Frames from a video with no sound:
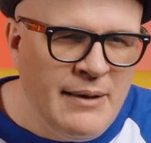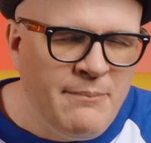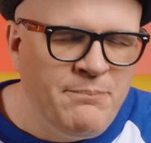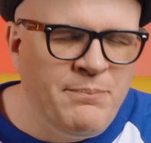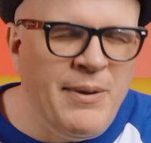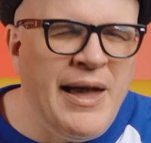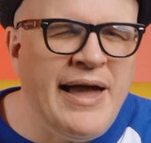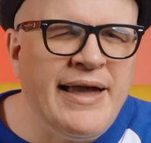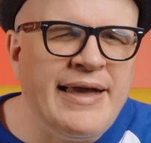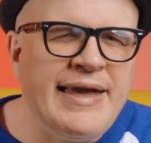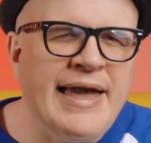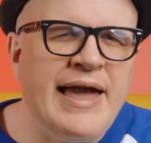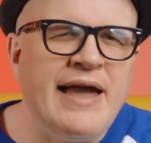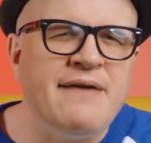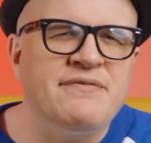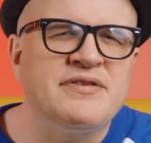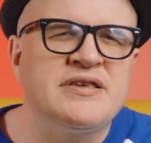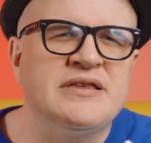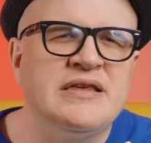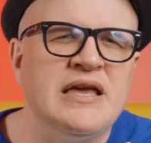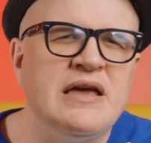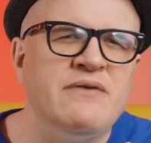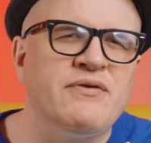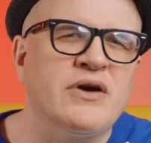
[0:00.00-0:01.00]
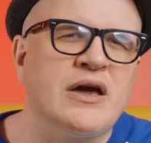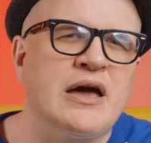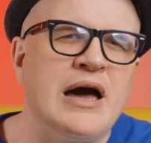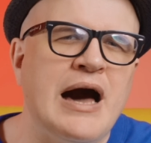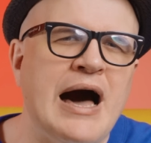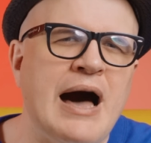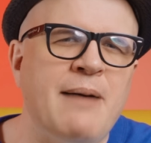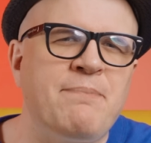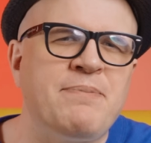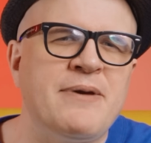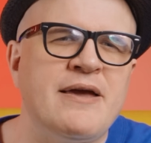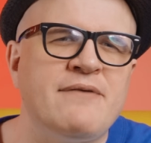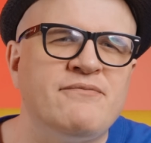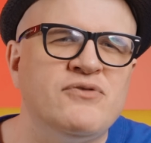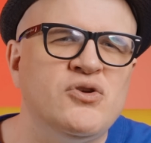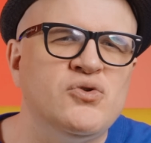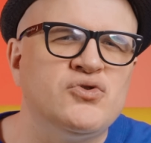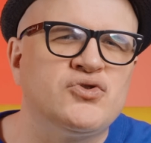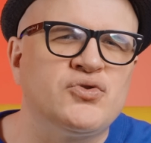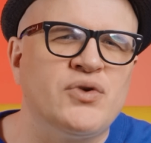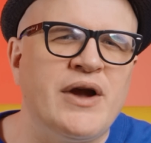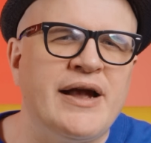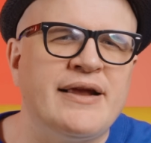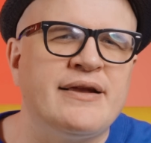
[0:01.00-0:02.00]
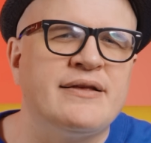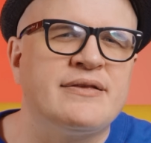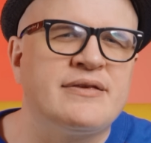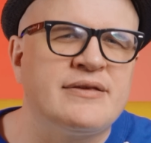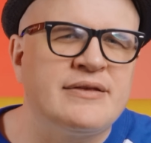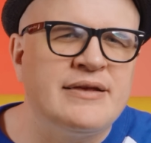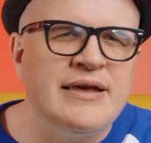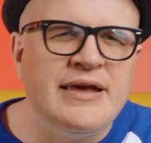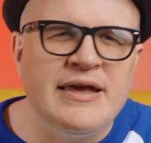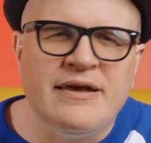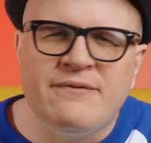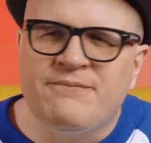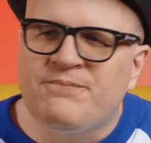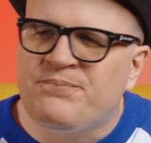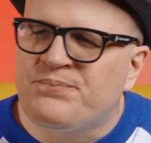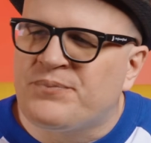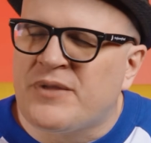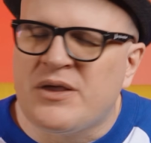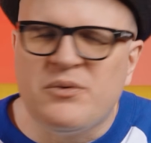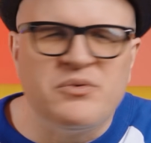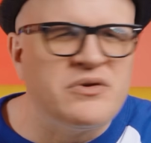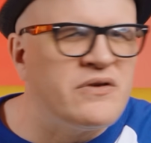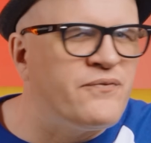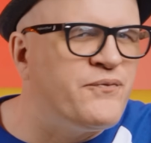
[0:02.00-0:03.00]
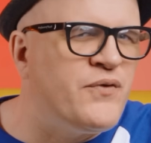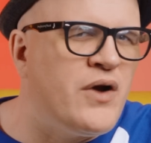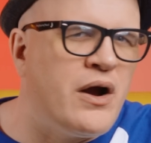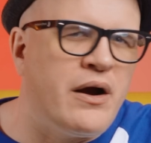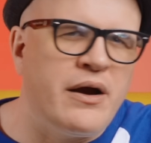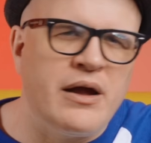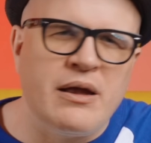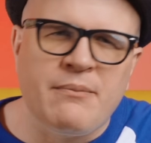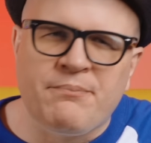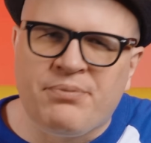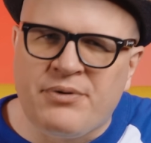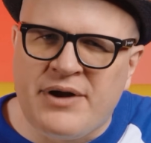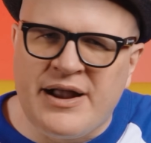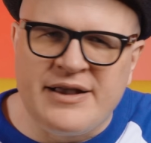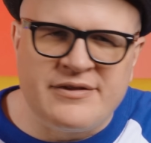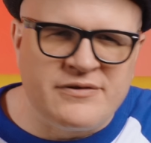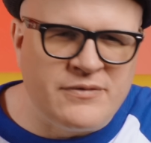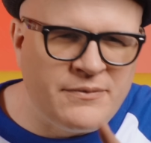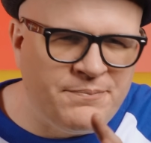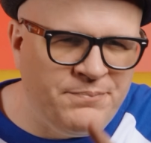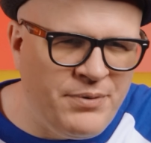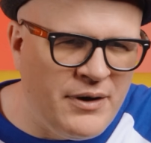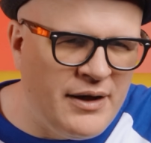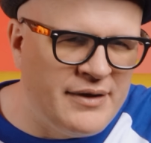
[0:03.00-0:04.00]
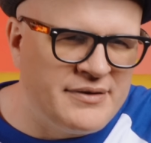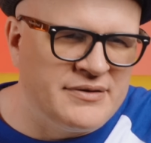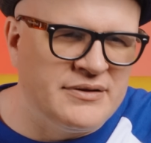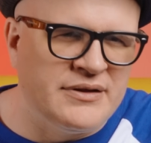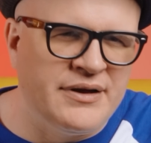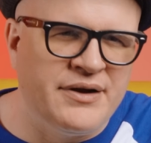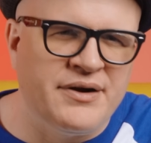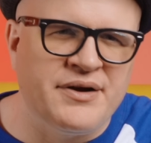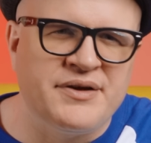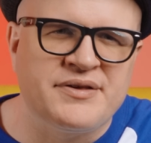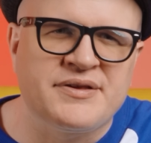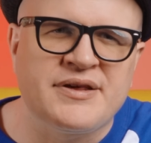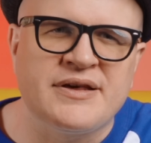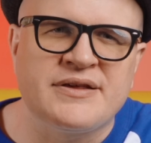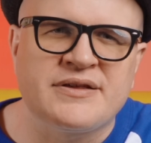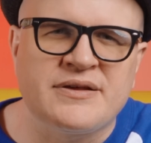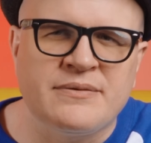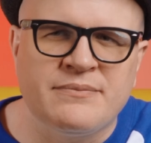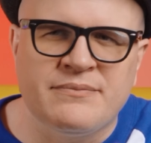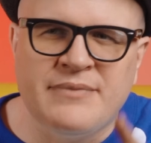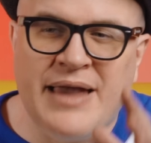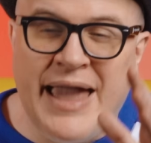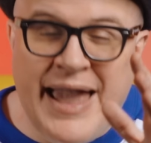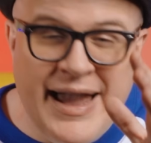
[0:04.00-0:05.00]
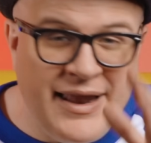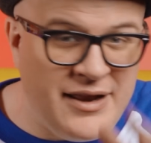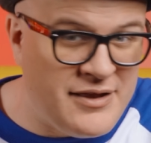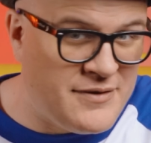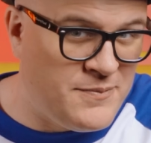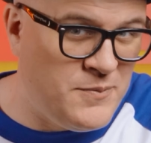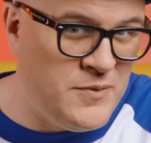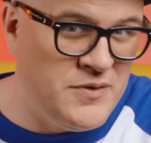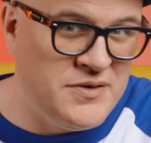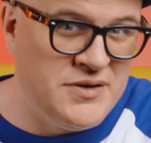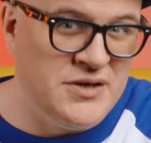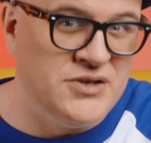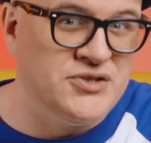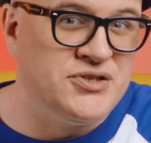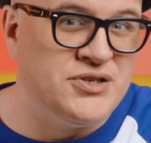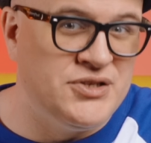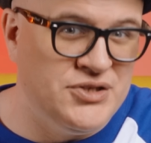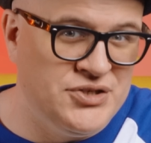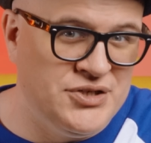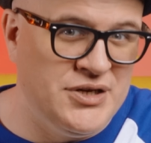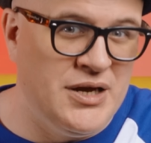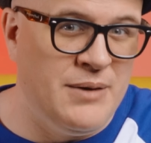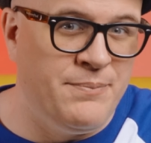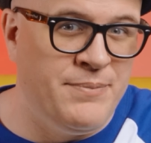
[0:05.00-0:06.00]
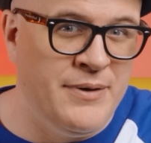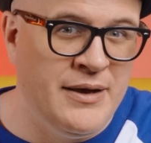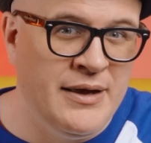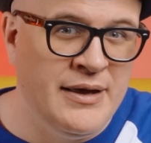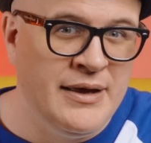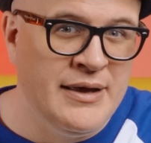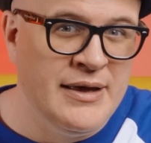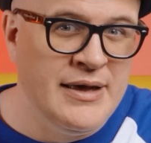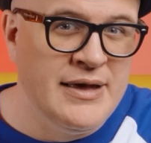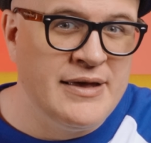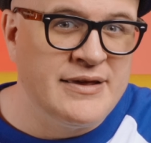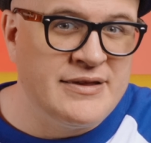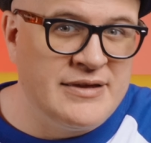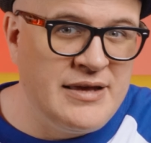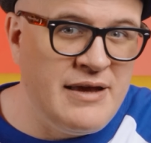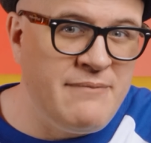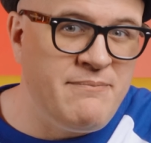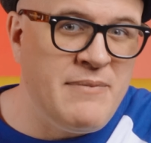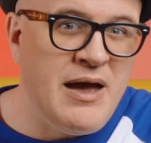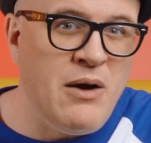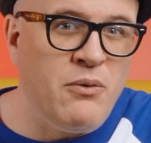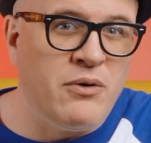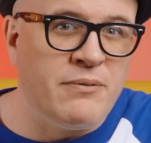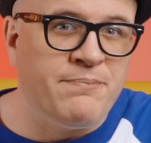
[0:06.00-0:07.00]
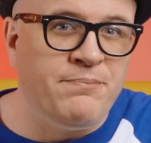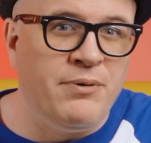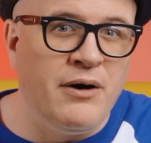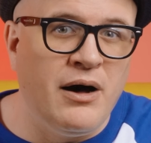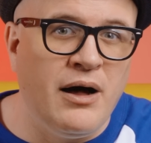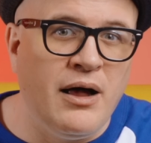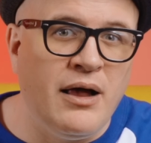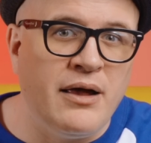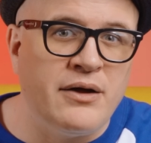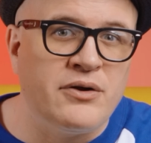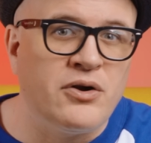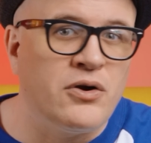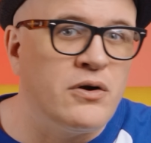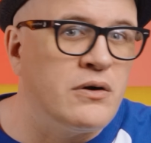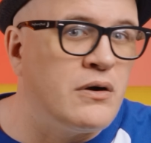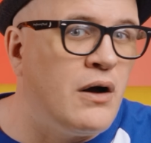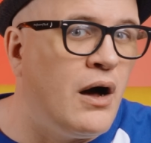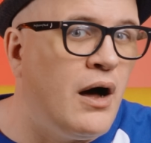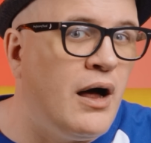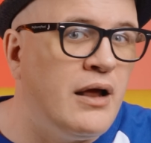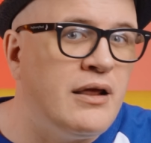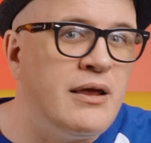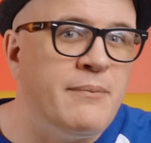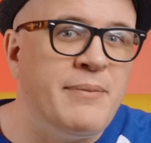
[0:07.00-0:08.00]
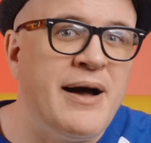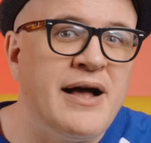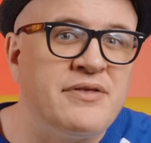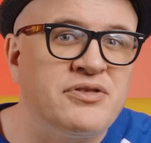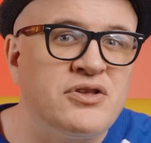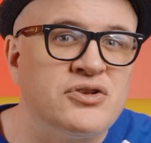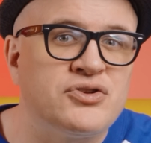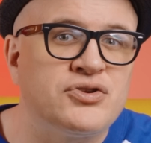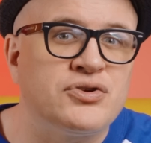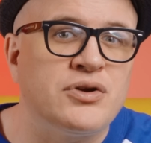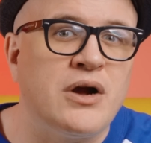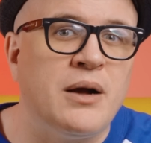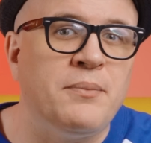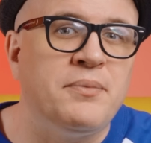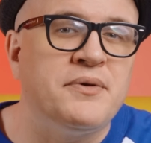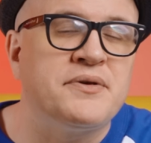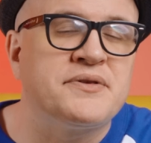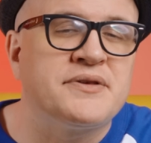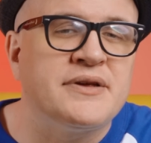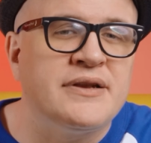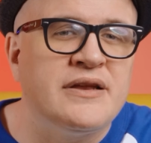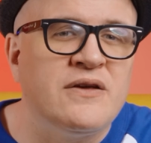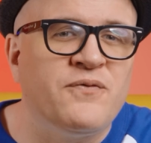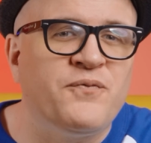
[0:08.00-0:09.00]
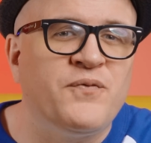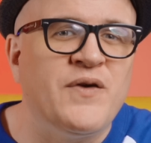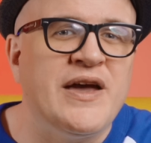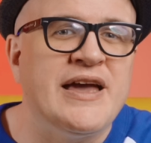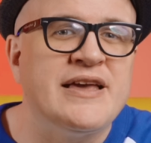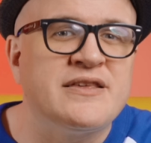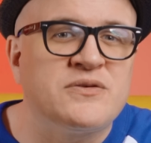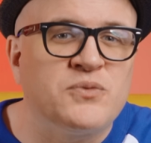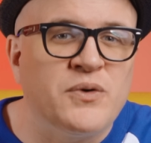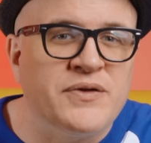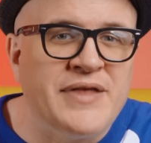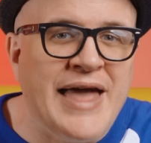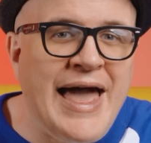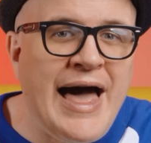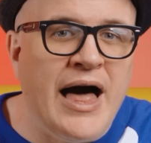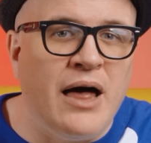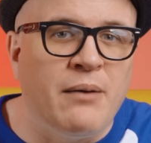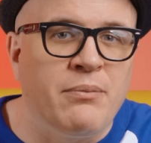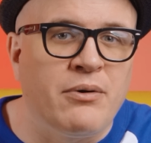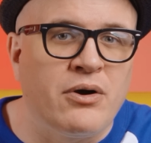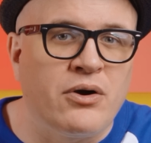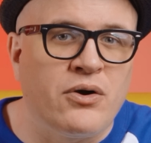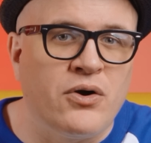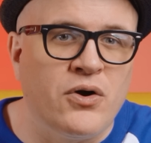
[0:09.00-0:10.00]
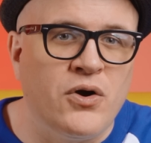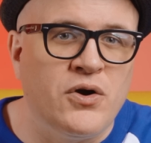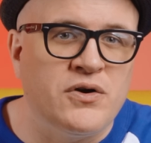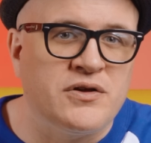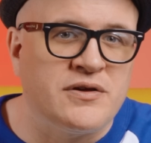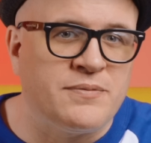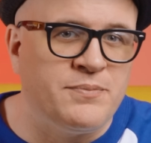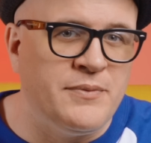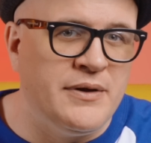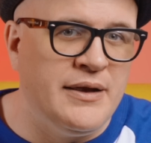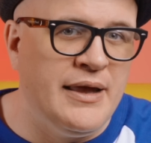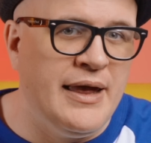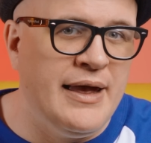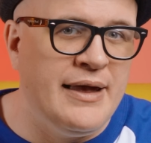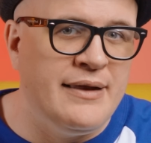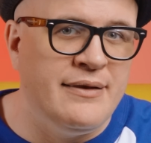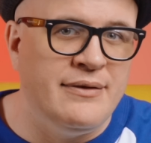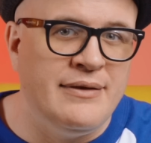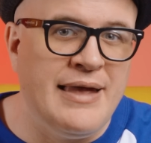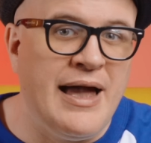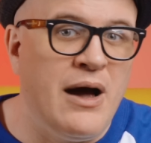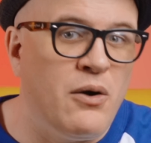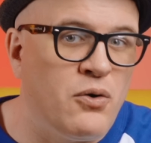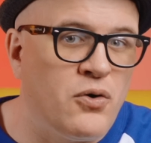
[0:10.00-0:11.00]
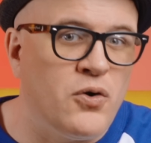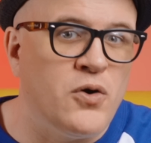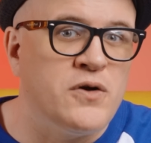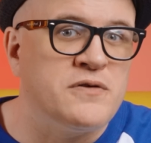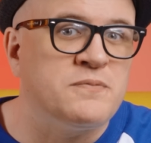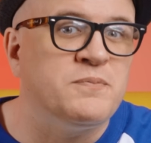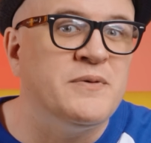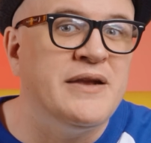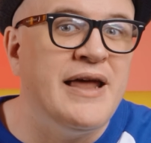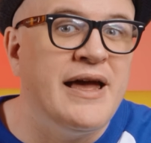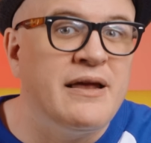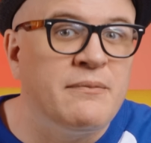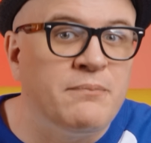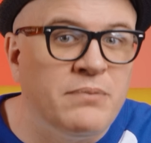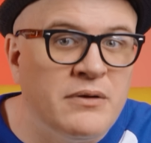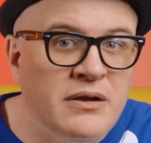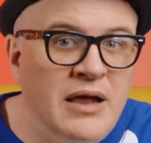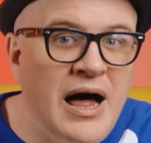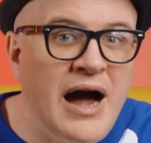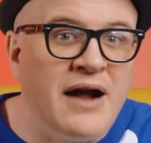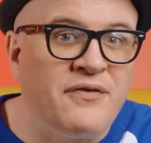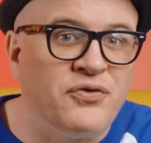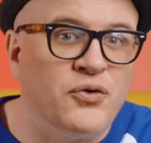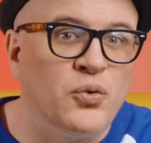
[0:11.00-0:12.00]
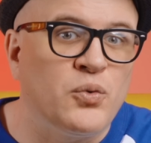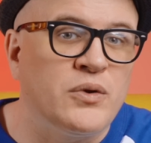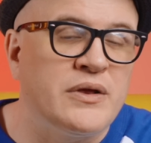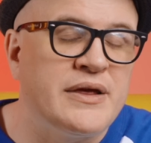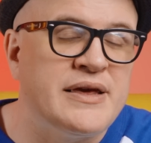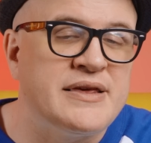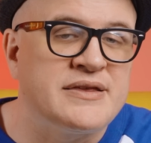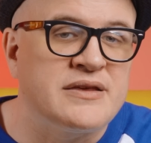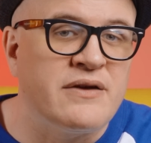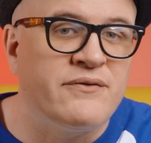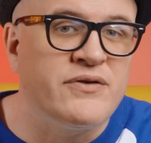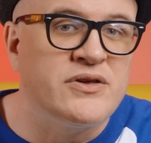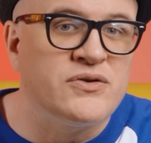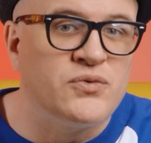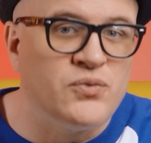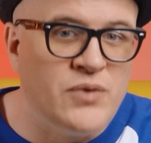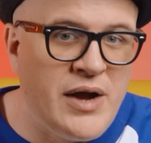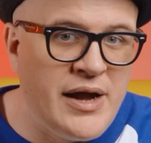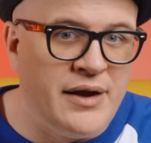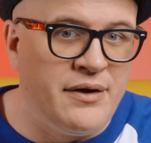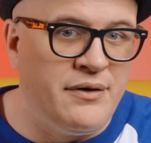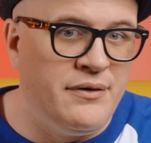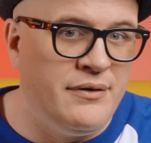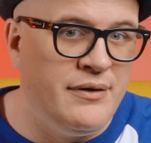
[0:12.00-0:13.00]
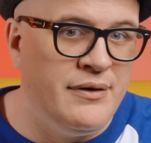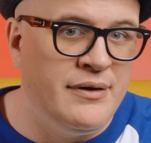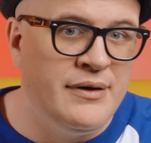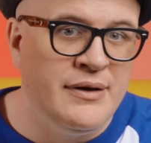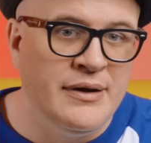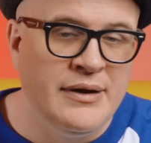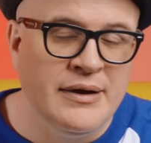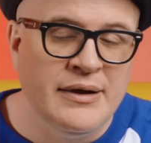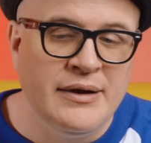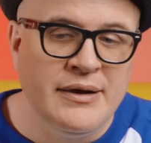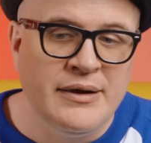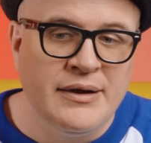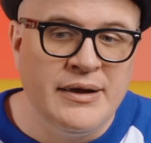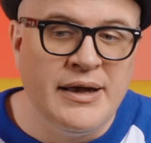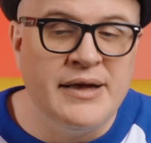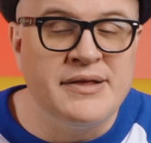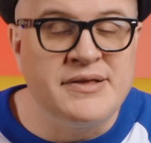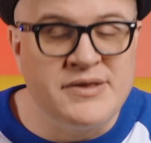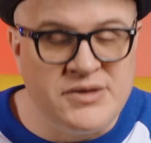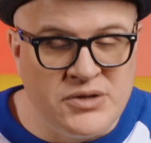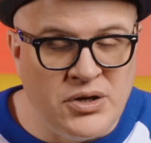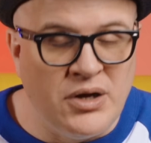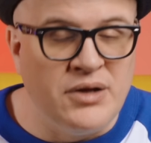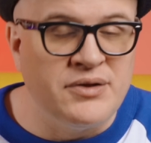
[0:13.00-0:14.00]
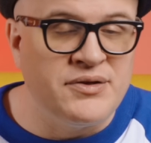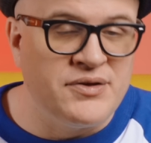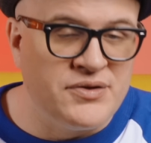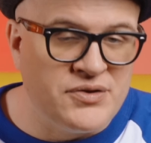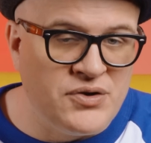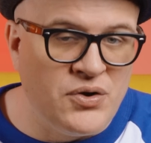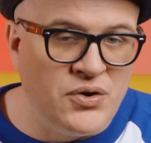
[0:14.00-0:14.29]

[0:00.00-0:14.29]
Ben gave Steve a copy of New Train, and Steve, he was very impressed with Paul's lyricism and his musicianship. Steve met with Paul and heard all about the troubles that he faced with Albert Grossman and how Grossman had blocked the release of his record and stalled his